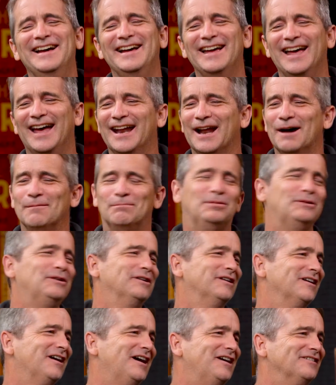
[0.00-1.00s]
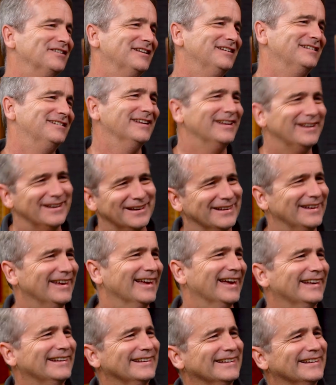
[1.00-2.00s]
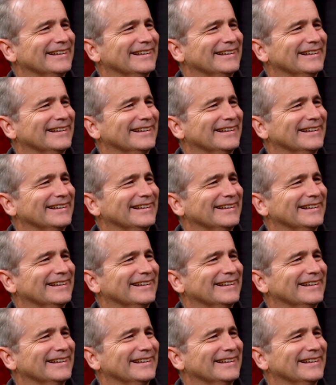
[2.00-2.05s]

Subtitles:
And I pulled it off and did it again.